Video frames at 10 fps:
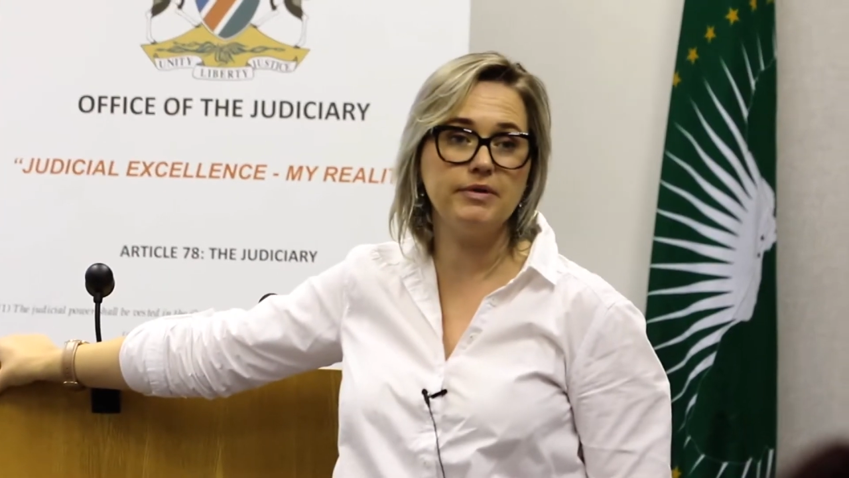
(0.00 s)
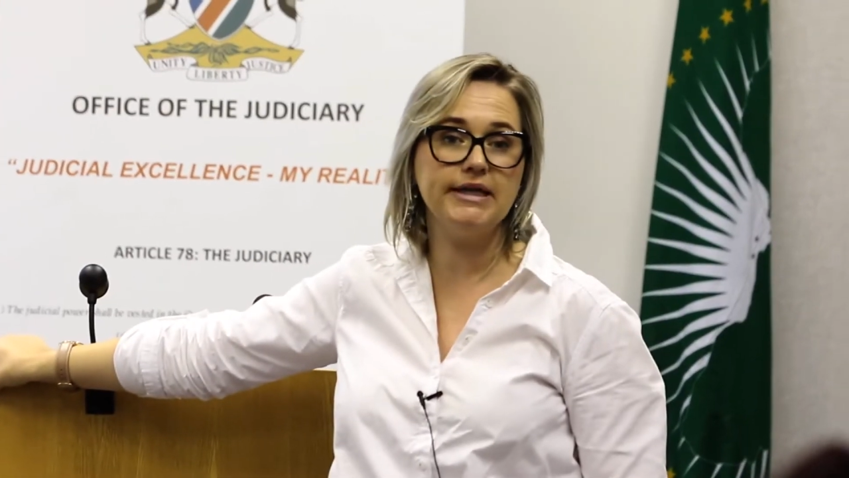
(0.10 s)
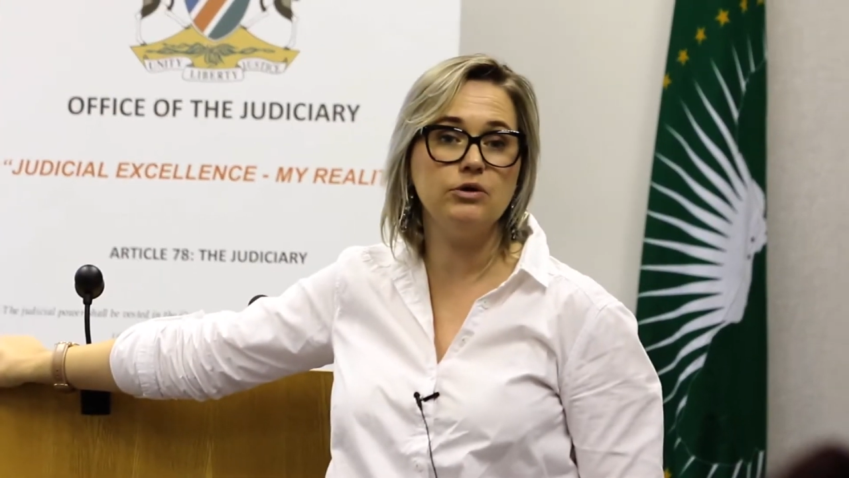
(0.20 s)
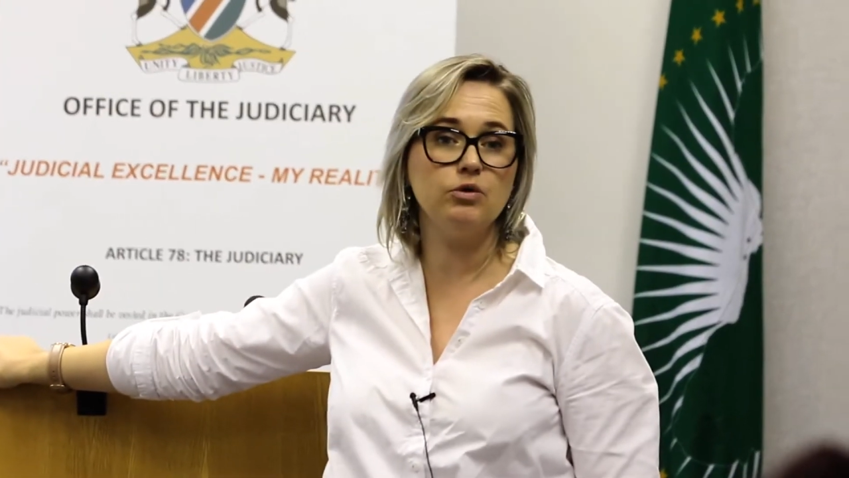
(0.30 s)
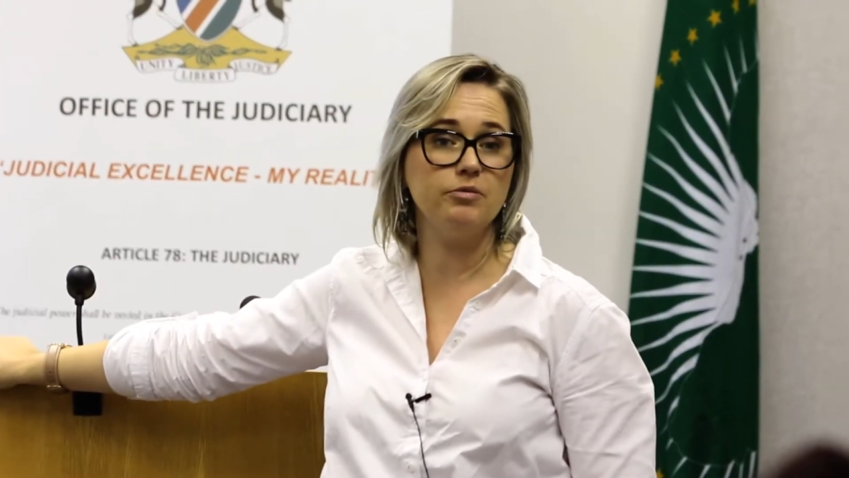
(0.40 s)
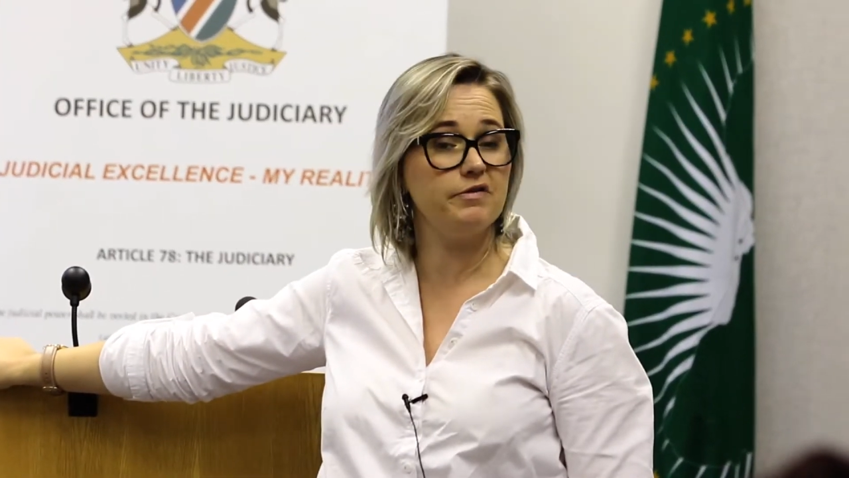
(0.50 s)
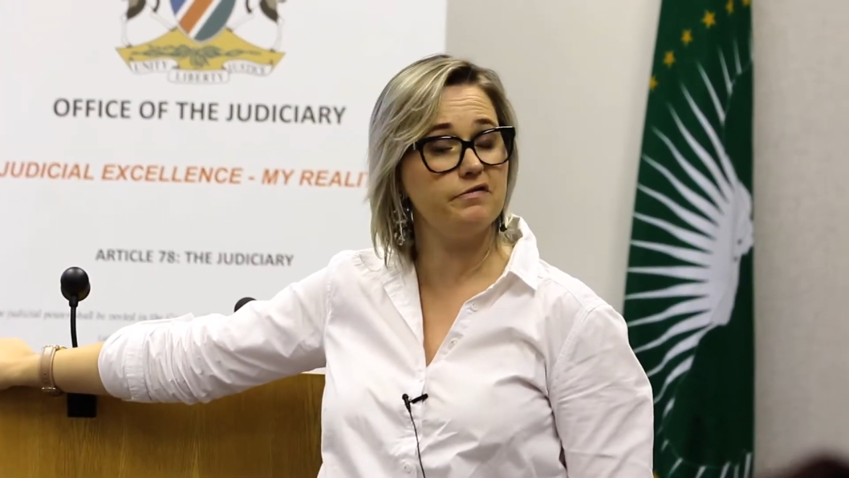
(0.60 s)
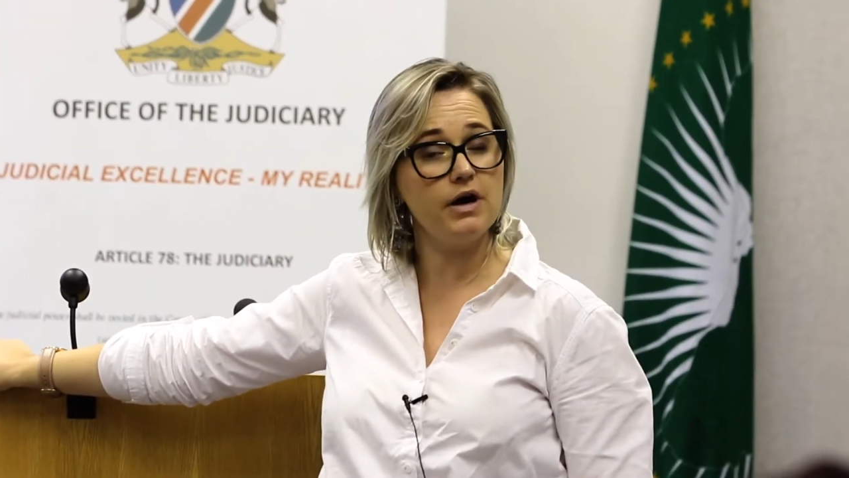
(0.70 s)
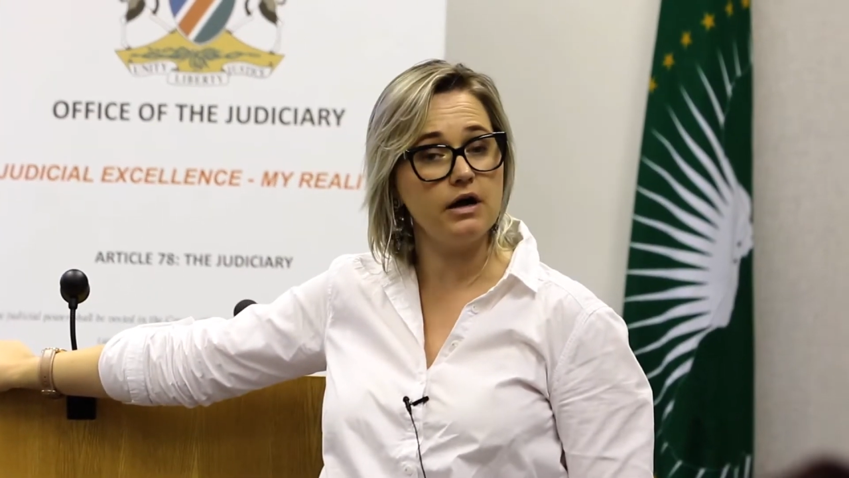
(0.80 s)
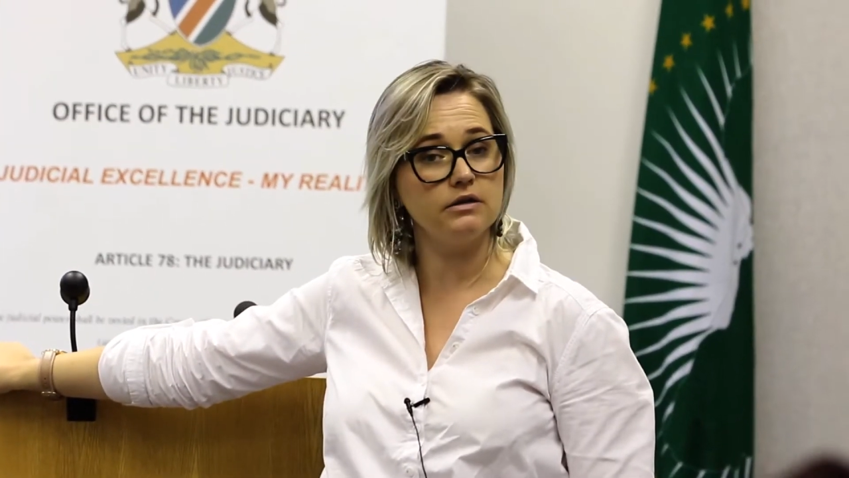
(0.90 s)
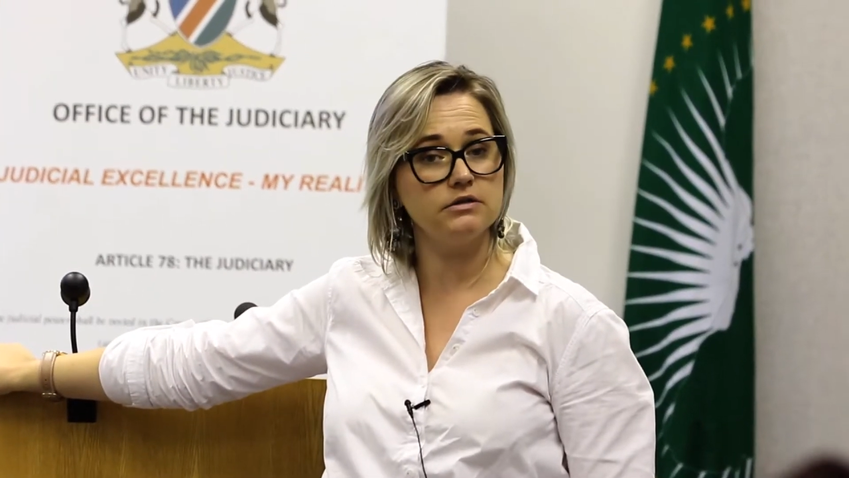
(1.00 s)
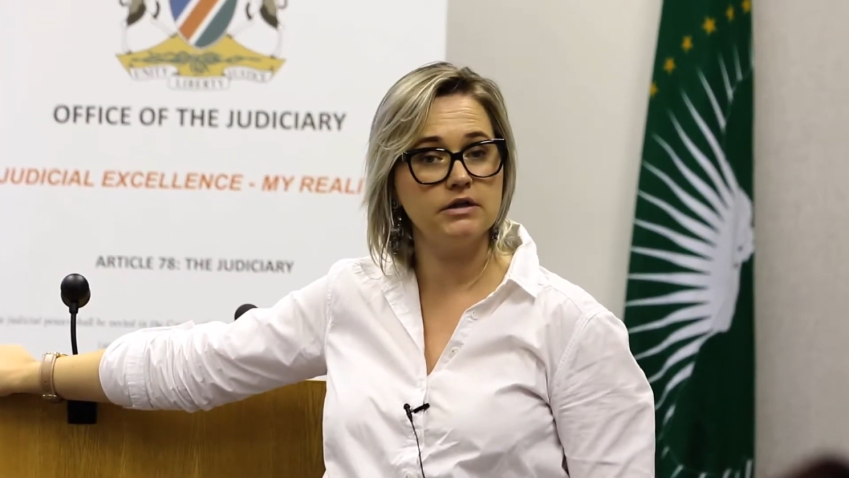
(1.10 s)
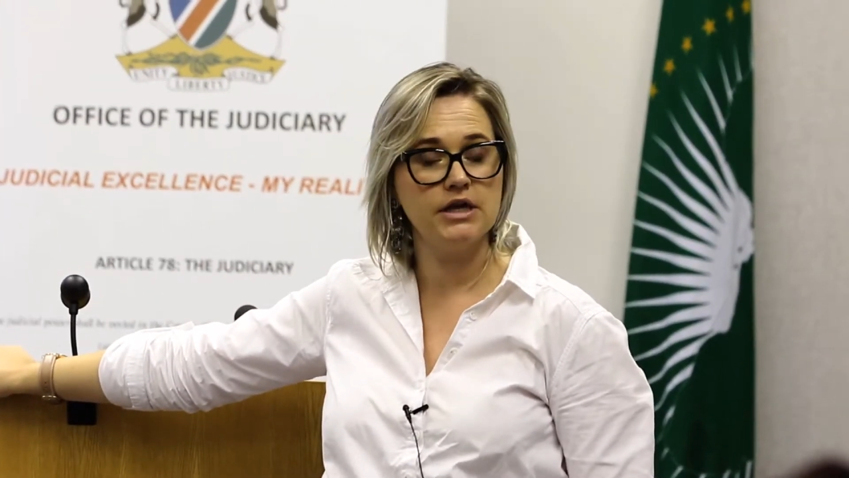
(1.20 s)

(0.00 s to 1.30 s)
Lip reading: plea will be filed.